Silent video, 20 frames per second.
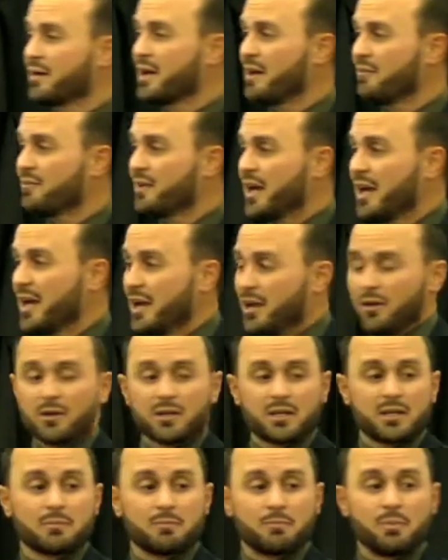enough, it'll
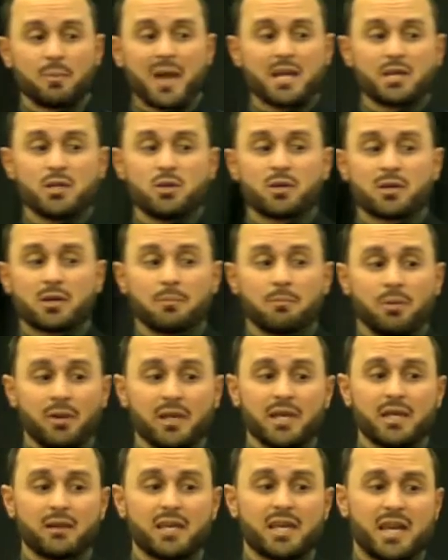make you
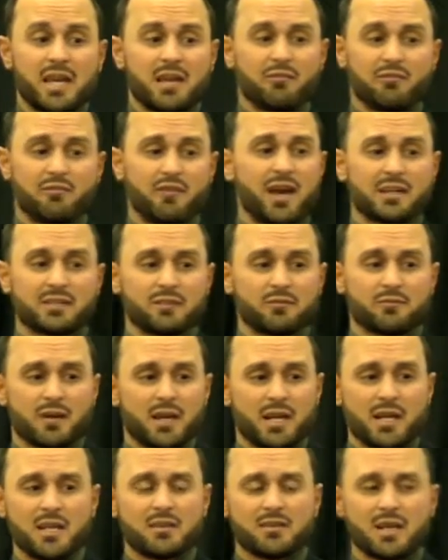completely ineffective for
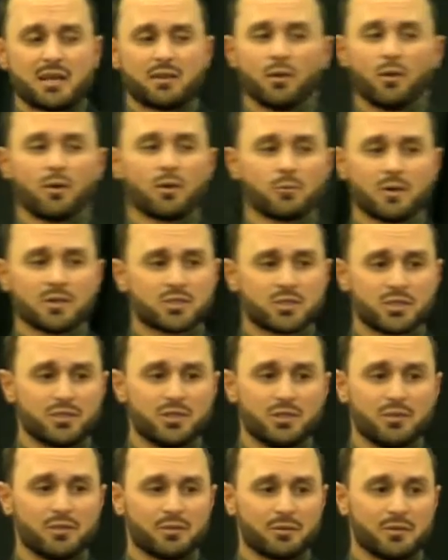anything the Lord wants to
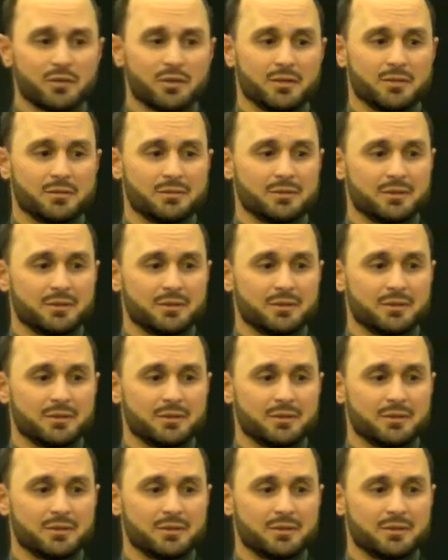do through you.